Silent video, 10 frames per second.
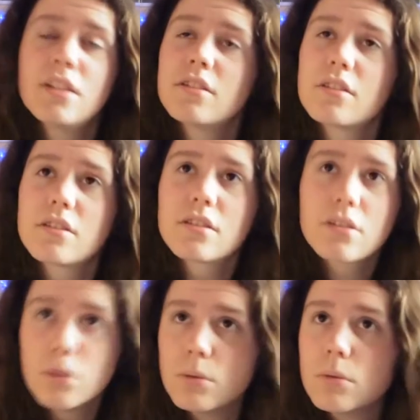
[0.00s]
and
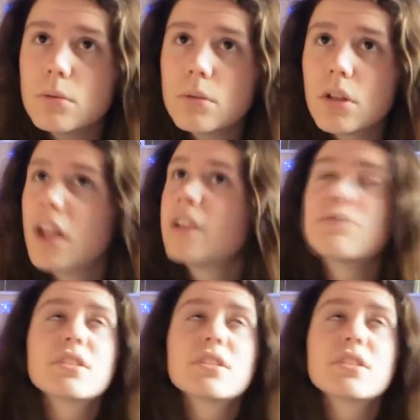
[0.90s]
school and